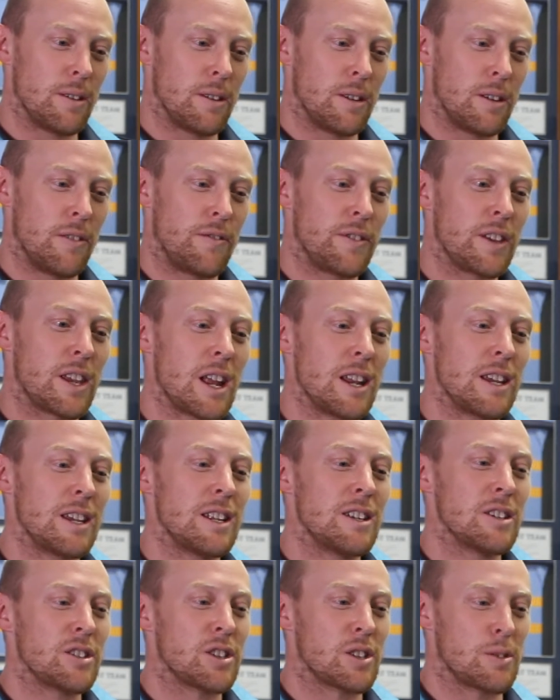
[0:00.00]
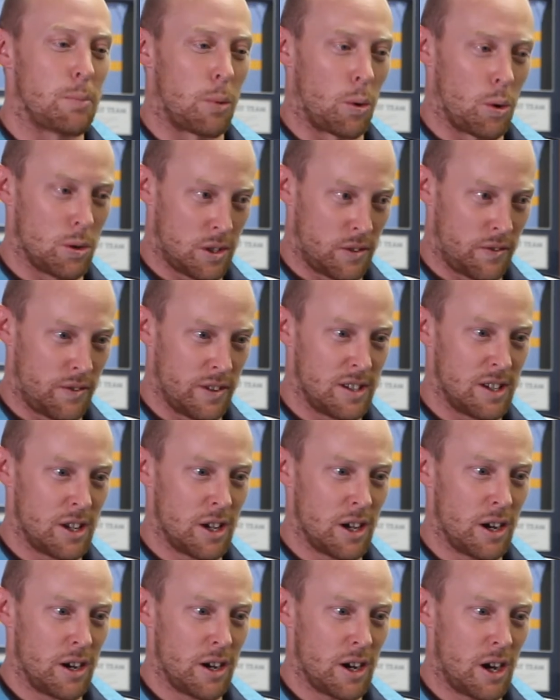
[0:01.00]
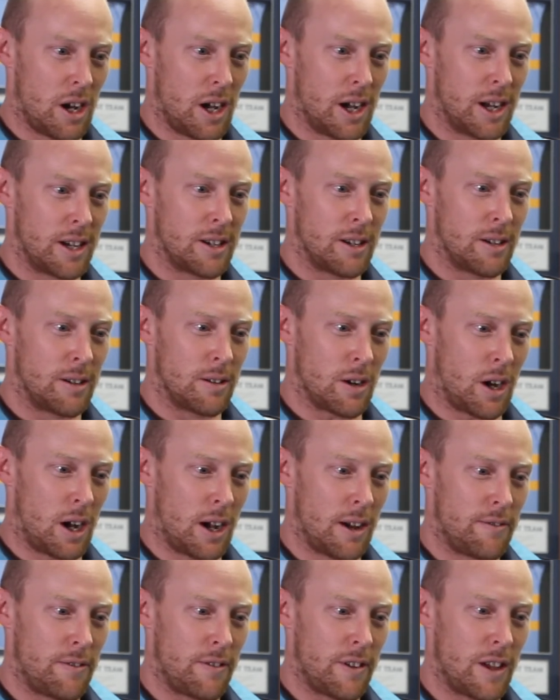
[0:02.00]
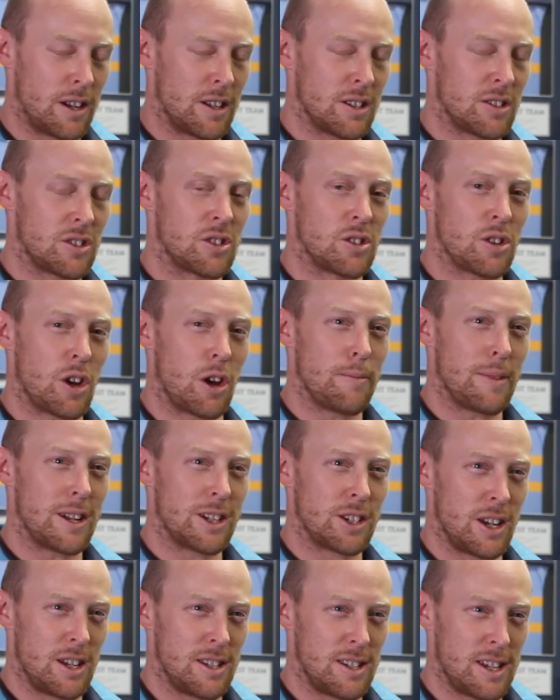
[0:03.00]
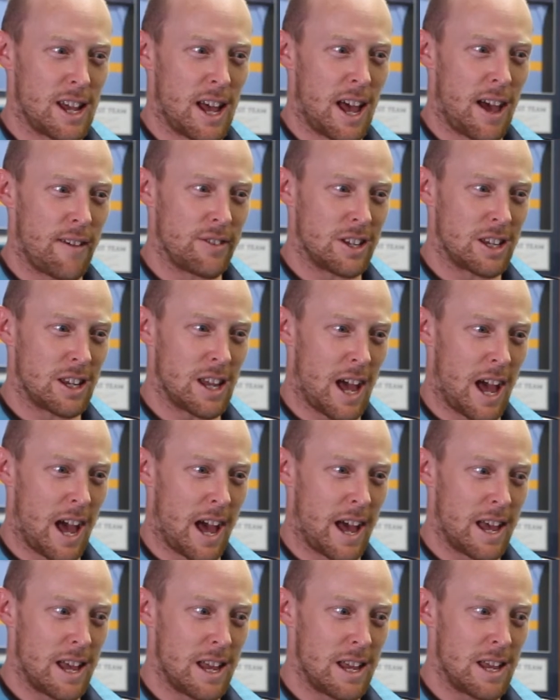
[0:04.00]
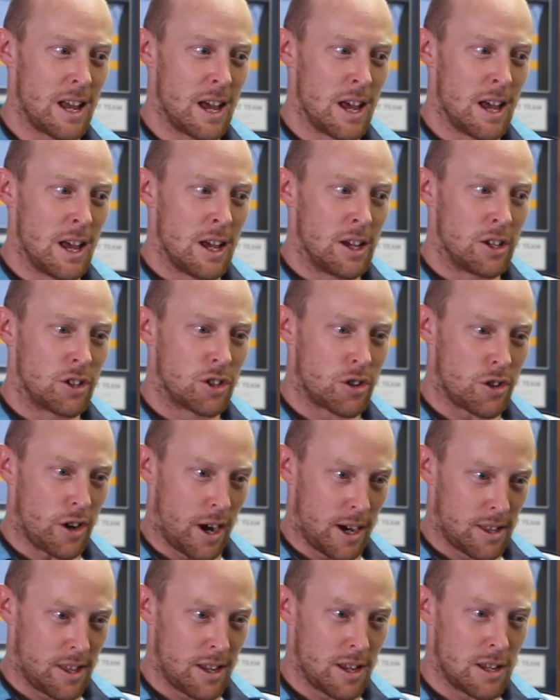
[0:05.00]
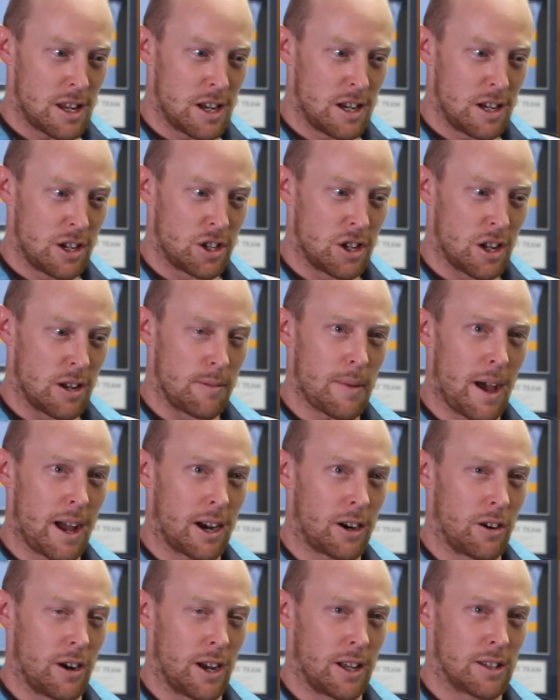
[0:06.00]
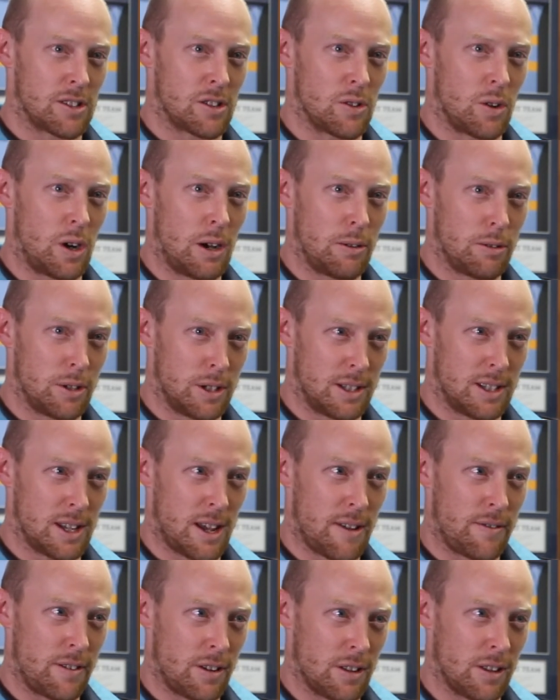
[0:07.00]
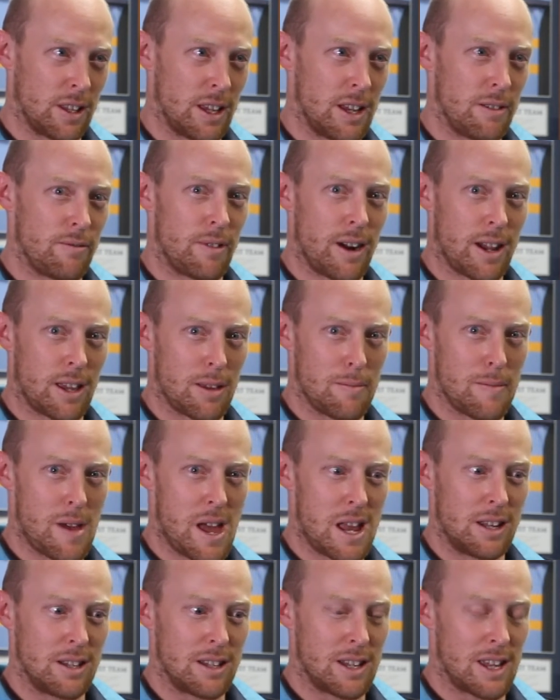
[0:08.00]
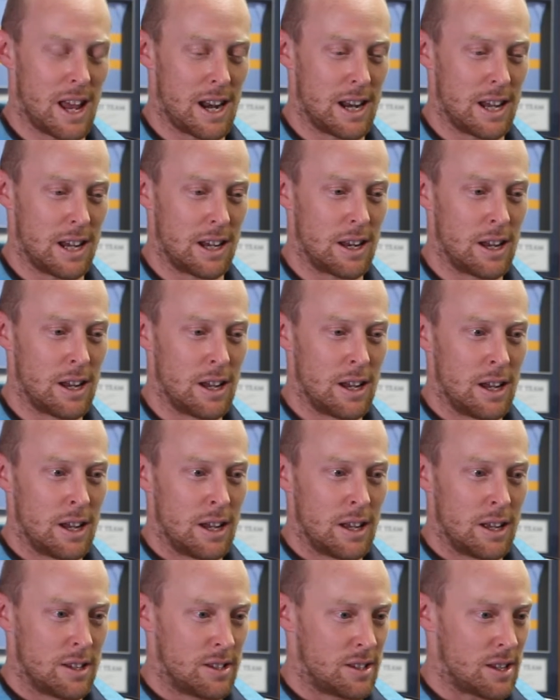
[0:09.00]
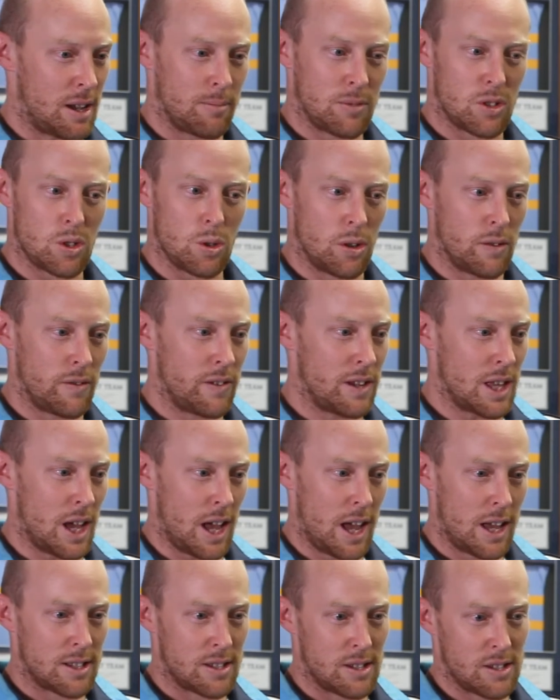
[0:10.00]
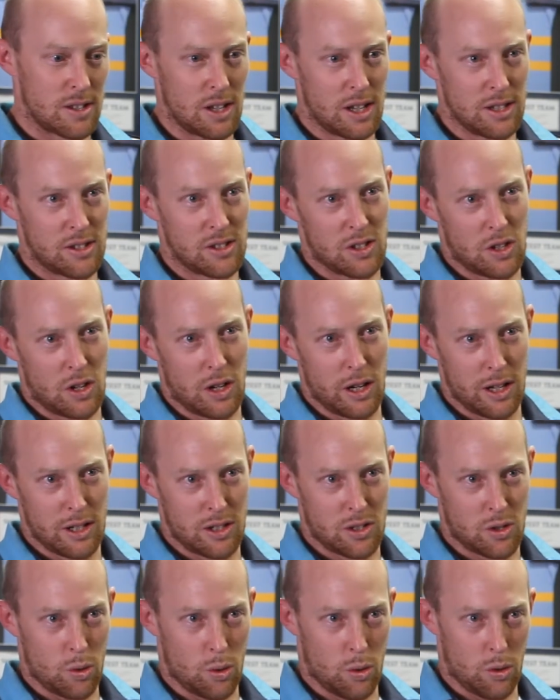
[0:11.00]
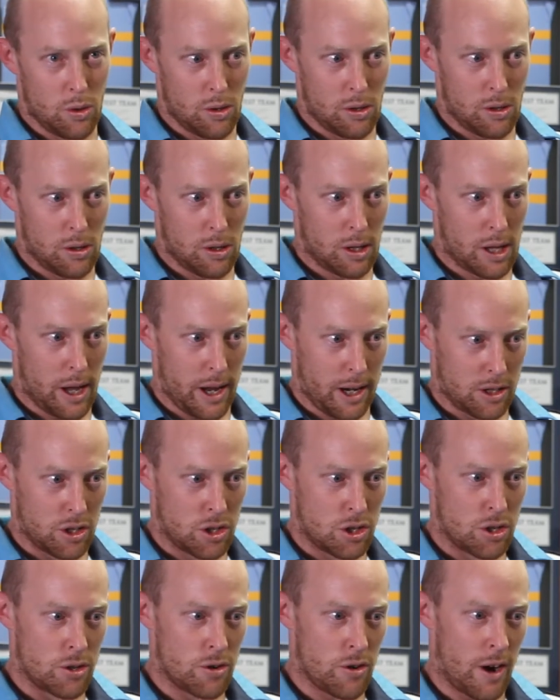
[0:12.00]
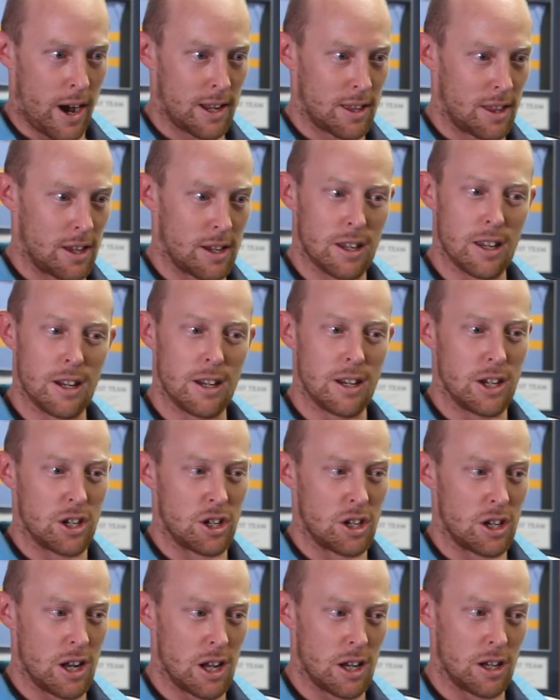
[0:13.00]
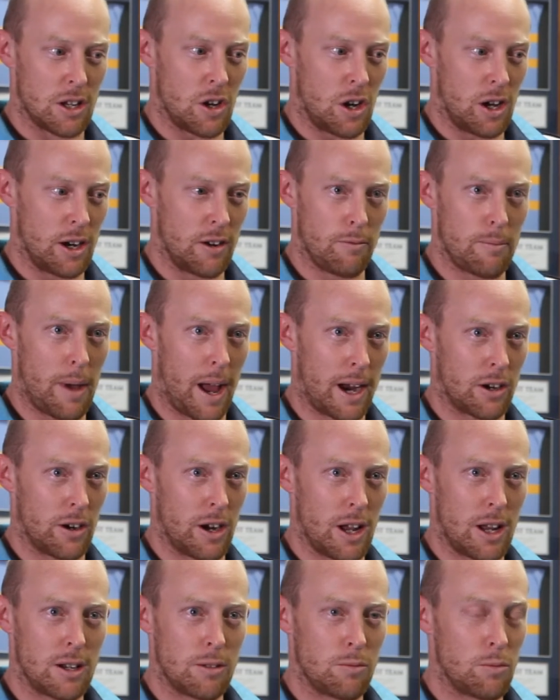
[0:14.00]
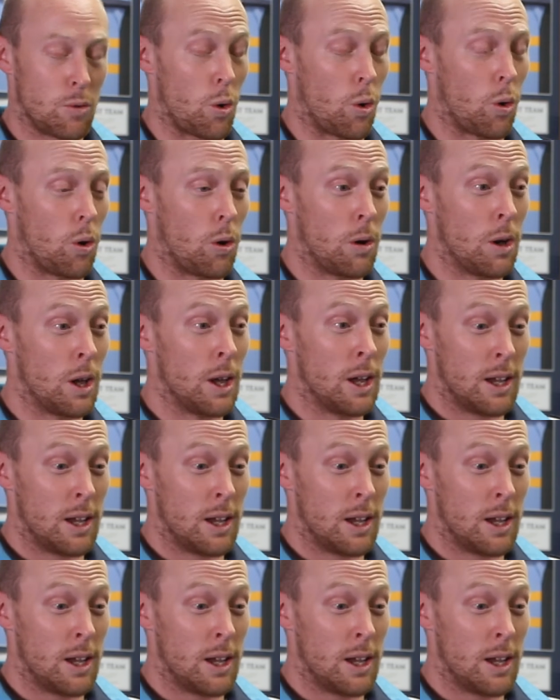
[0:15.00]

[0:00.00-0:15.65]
If you're getting into sports physio, I've found it so much easier having a strength and conditioning background. So I would definitely recommend getting some sort of either exercise science or like strength and conditioning kind of background, or